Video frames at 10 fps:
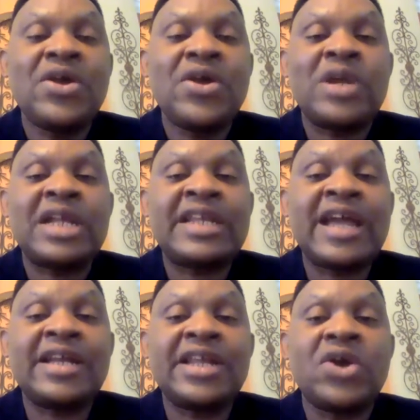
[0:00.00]
I want
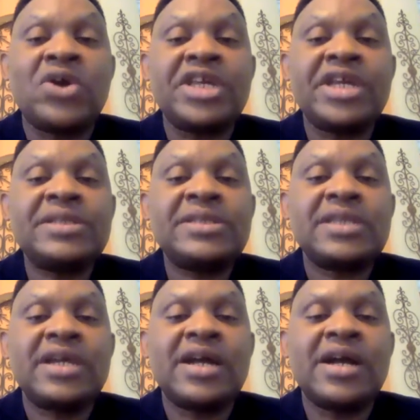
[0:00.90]
to thank the
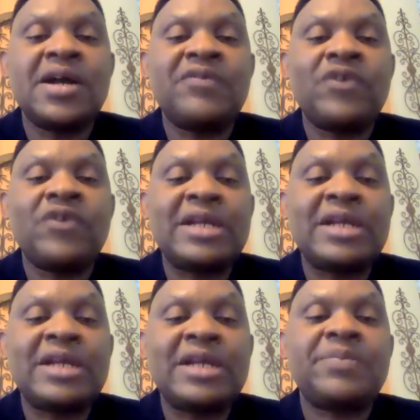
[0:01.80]
audience for
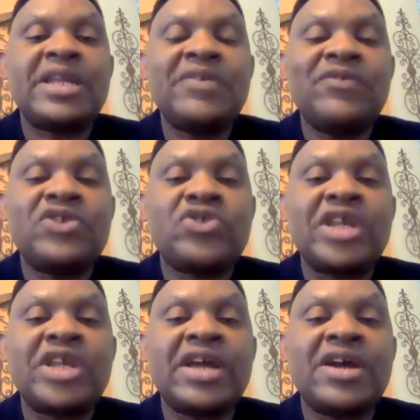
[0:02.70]
participating,
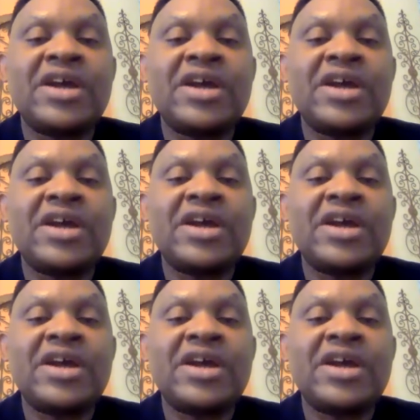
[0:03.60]
for joining us.